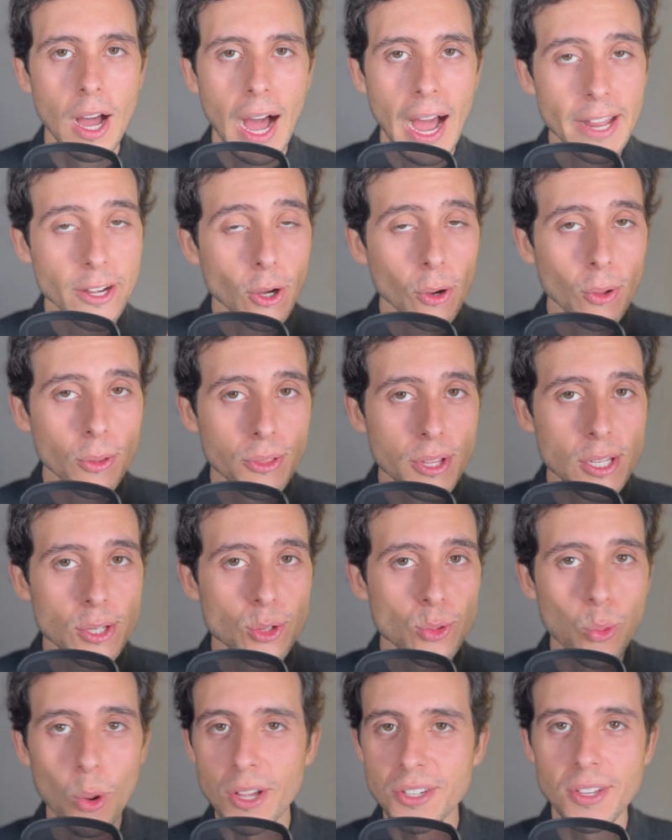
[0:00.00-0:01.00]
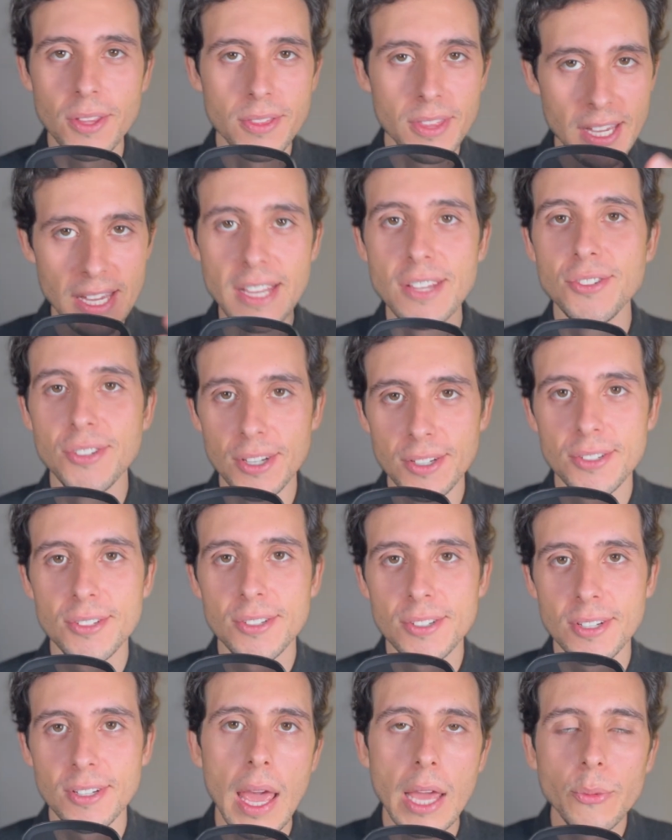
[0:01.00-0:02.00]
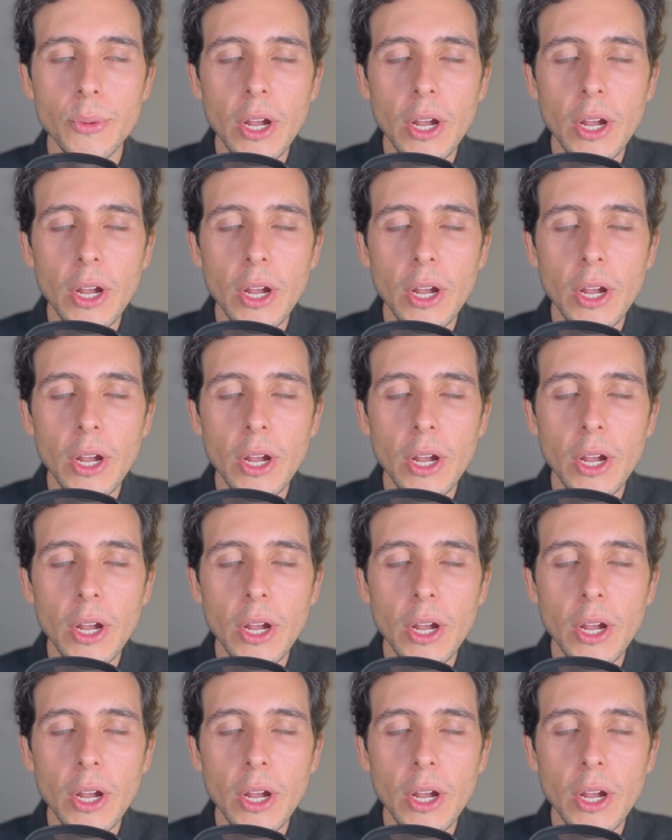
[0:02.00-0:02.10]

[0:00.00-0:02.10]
I know this wasn't the easiest,